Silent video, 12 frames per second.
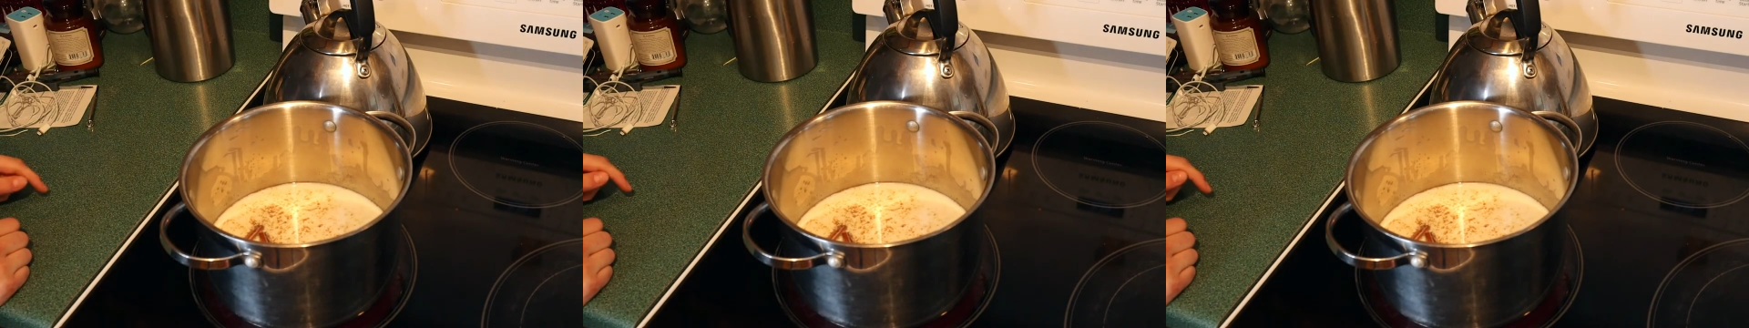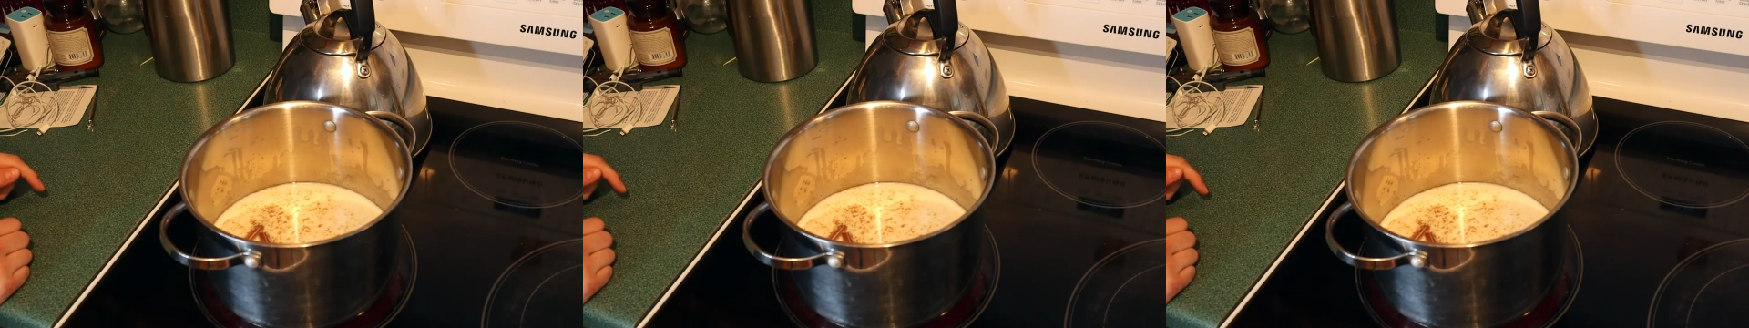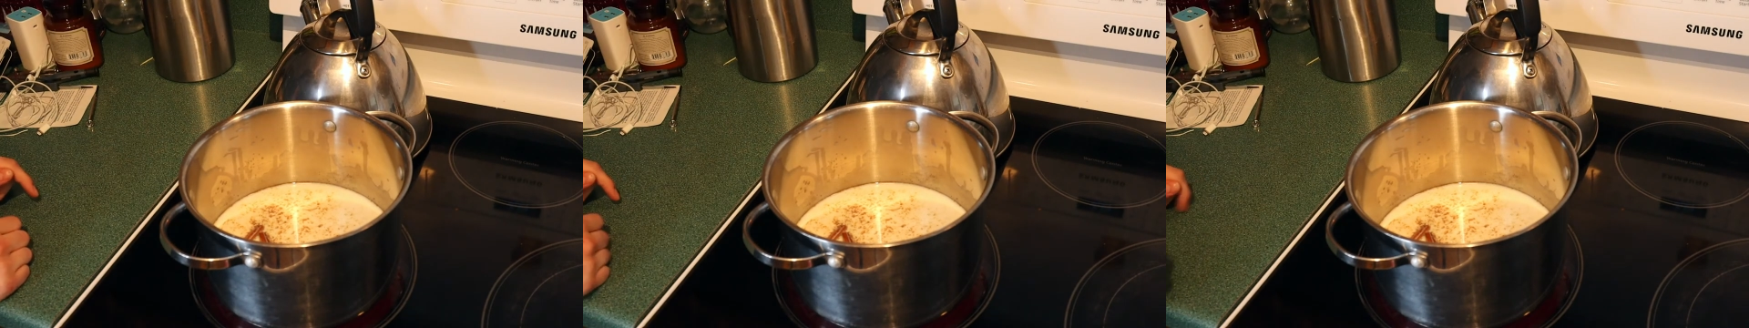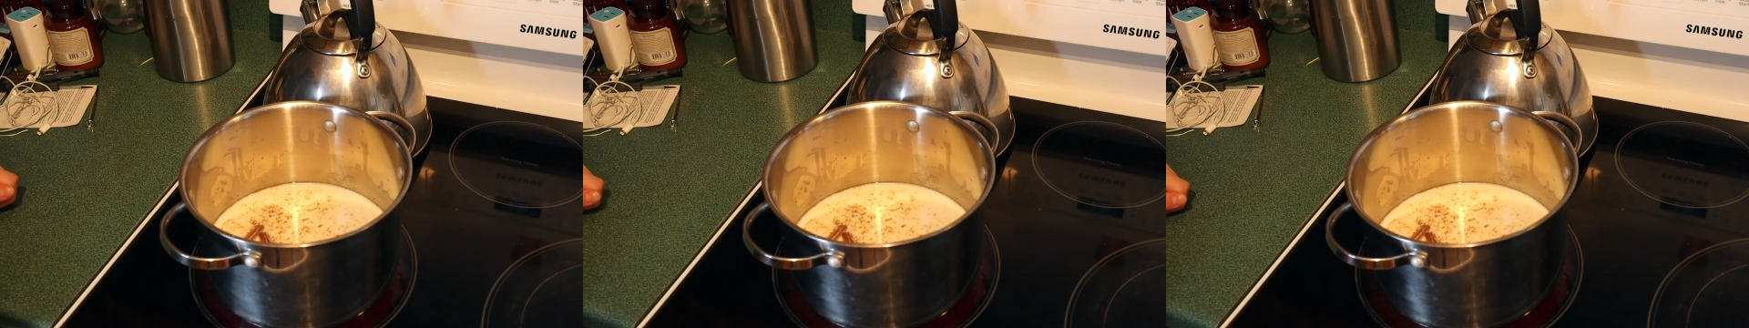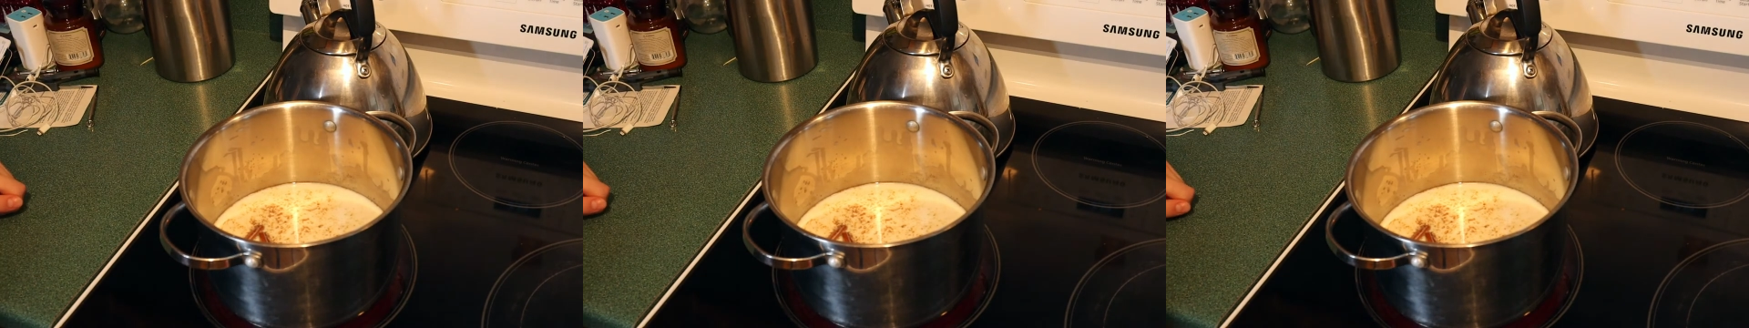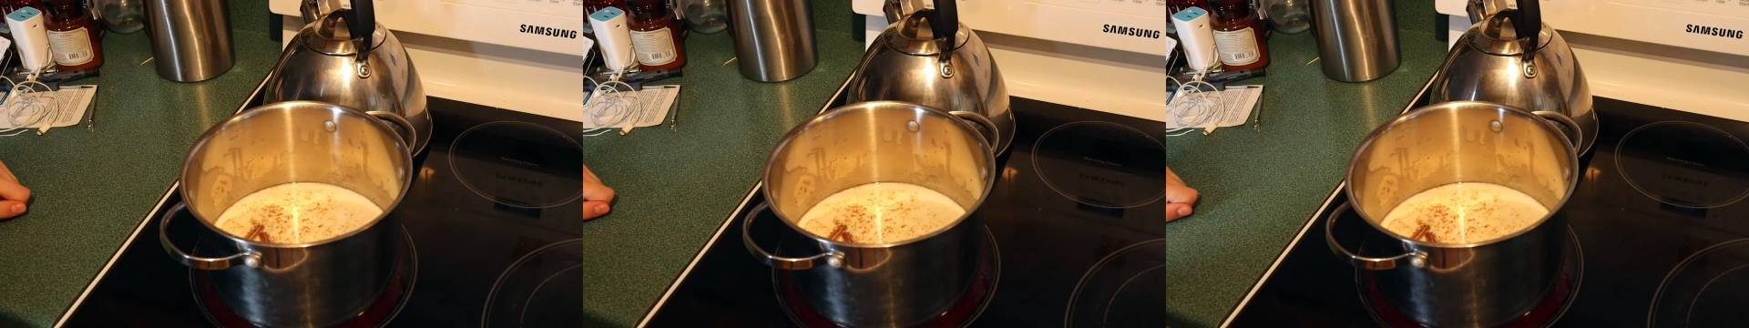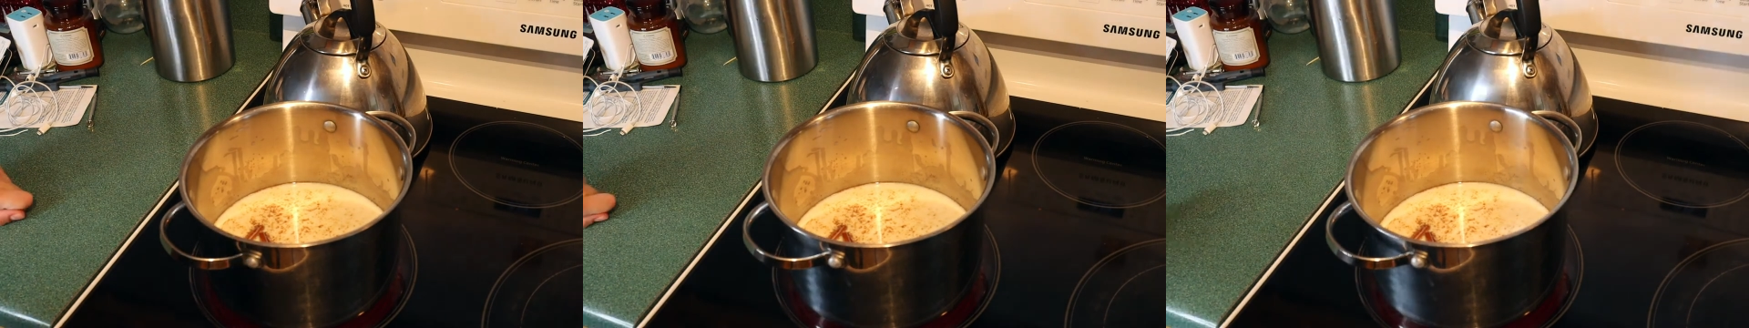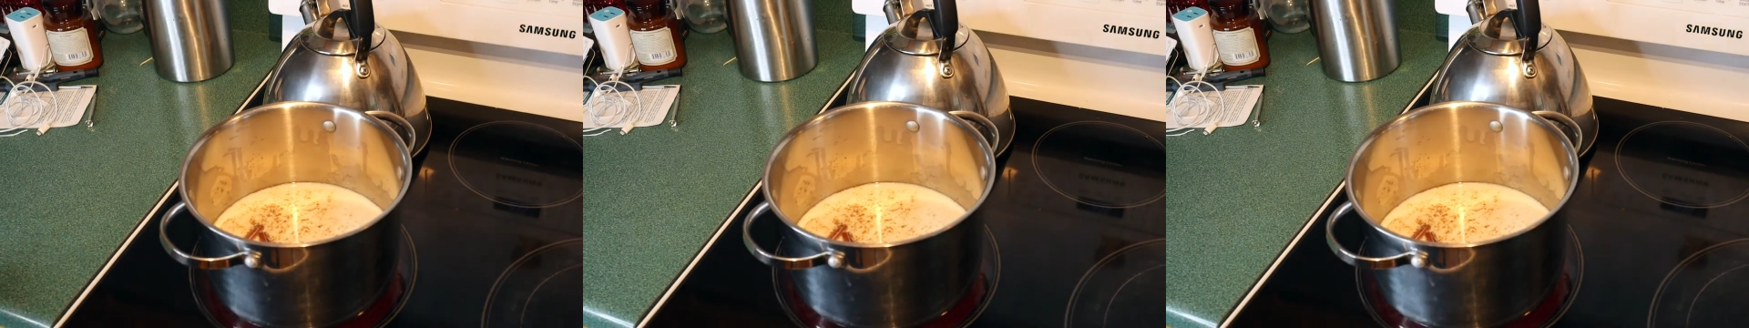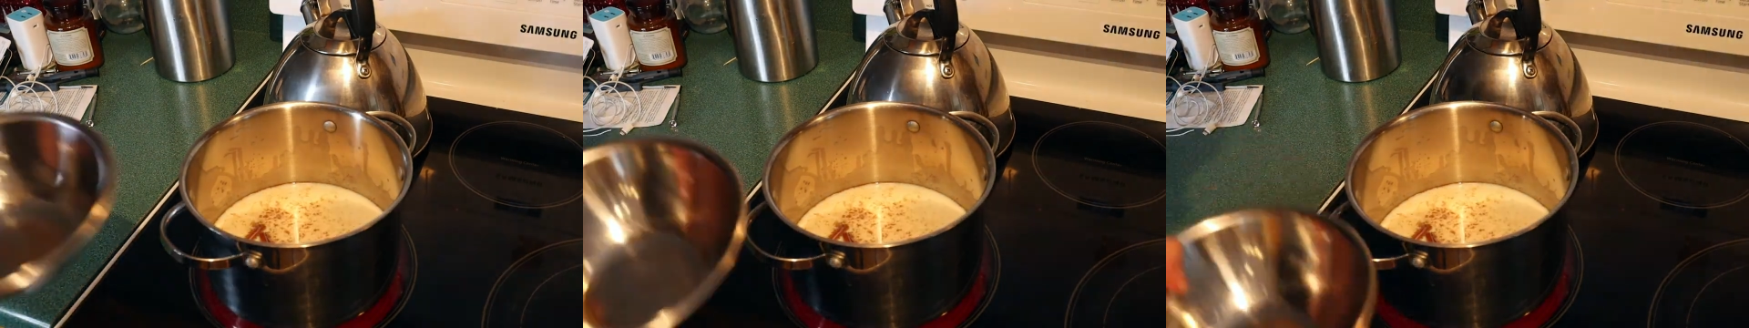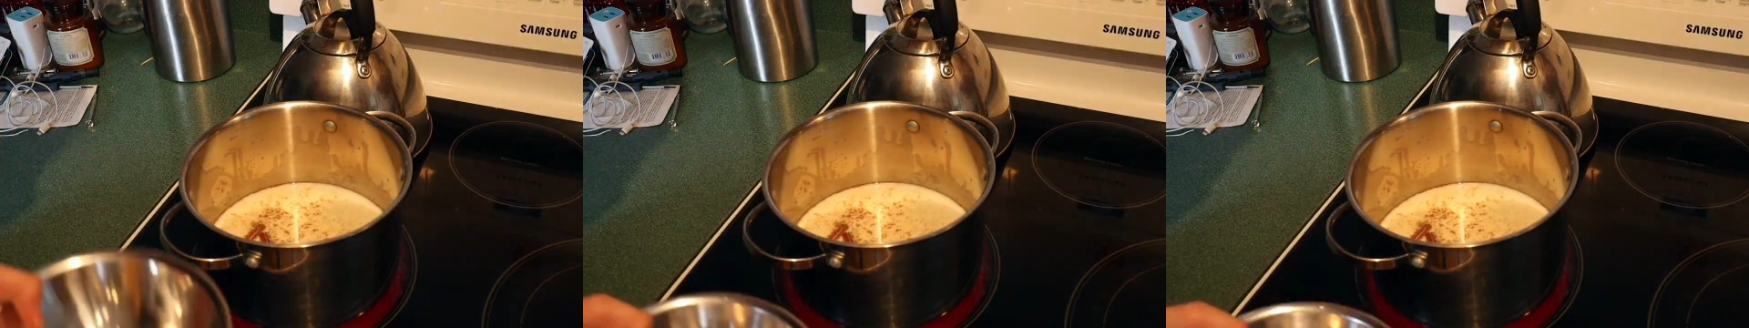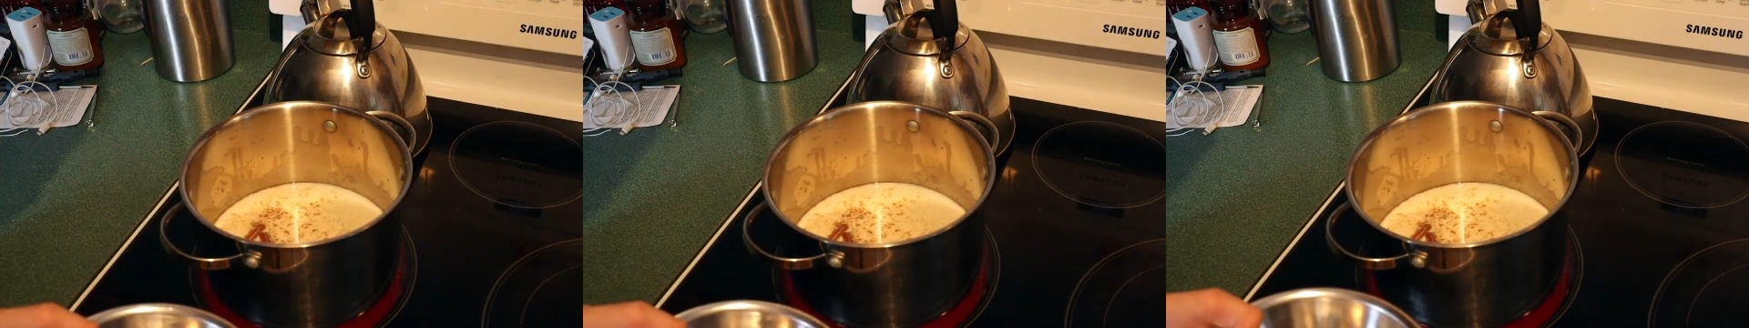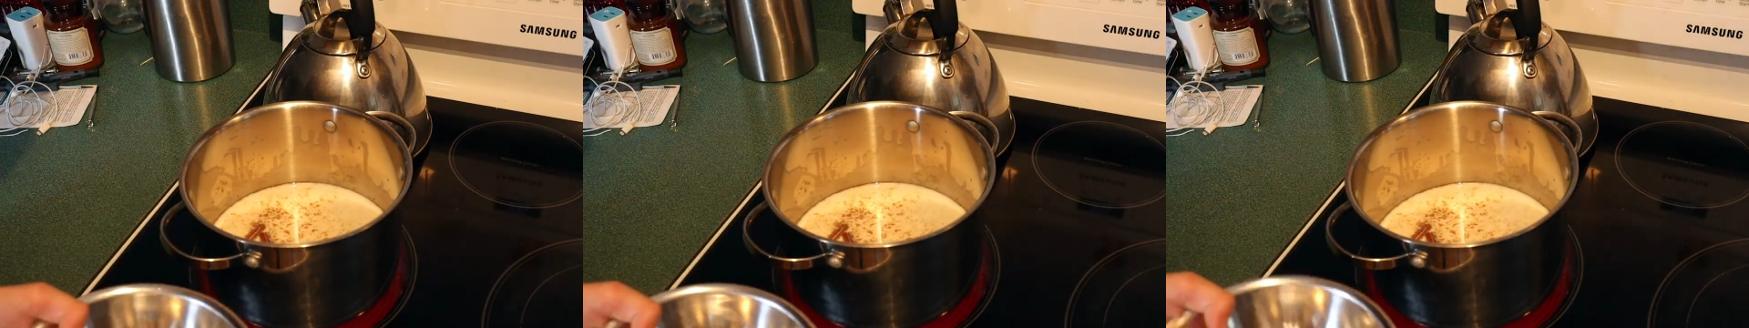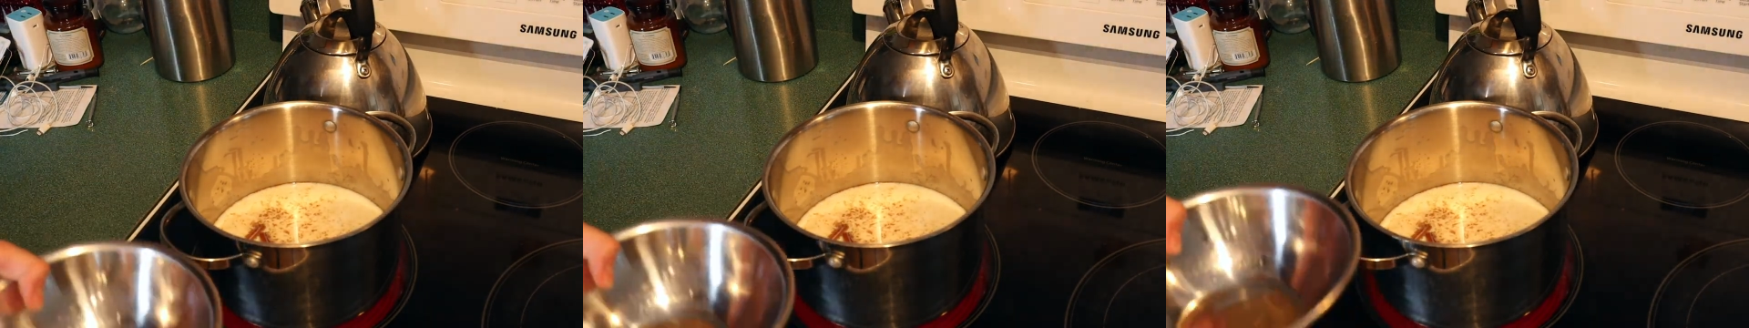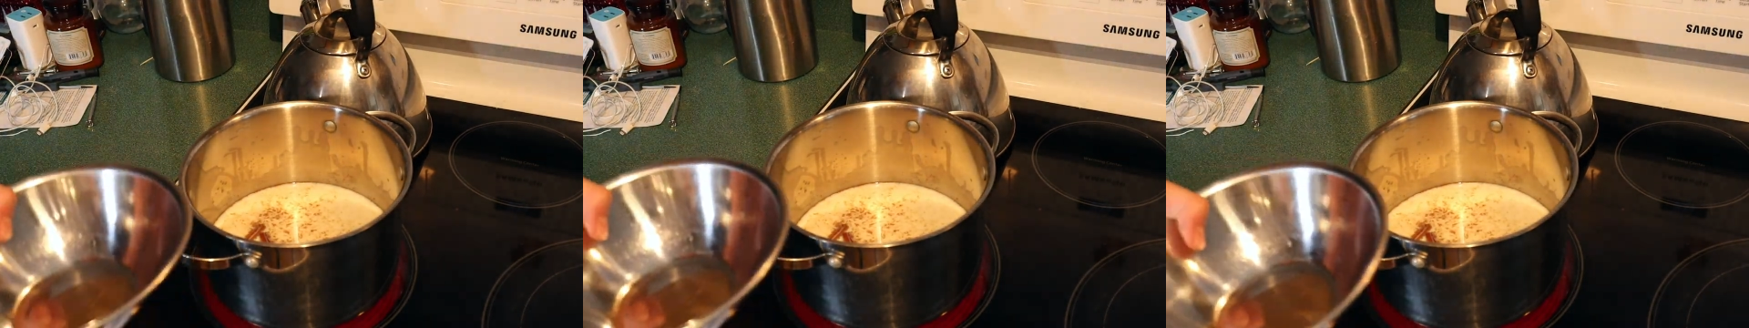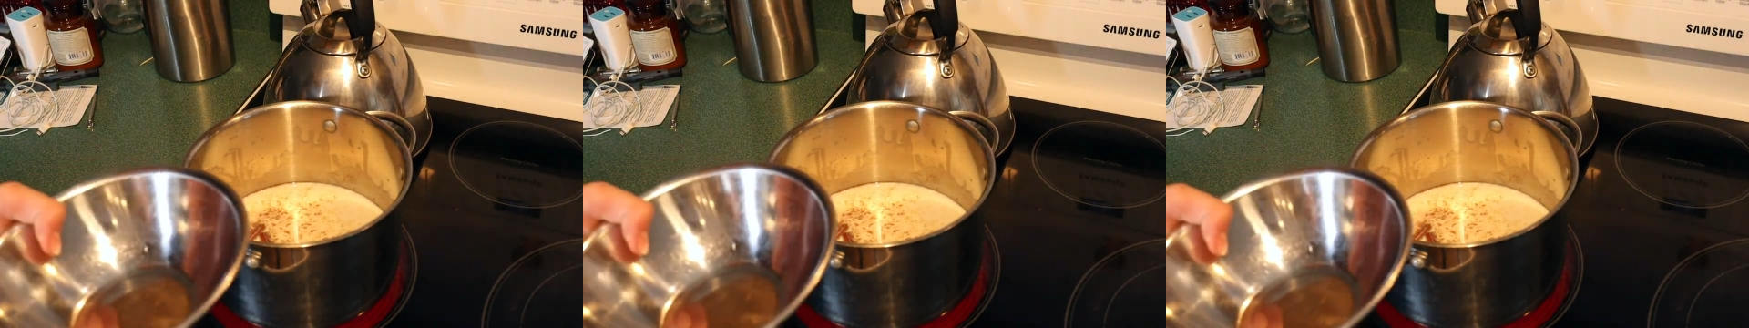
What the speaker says: (no speaker visible)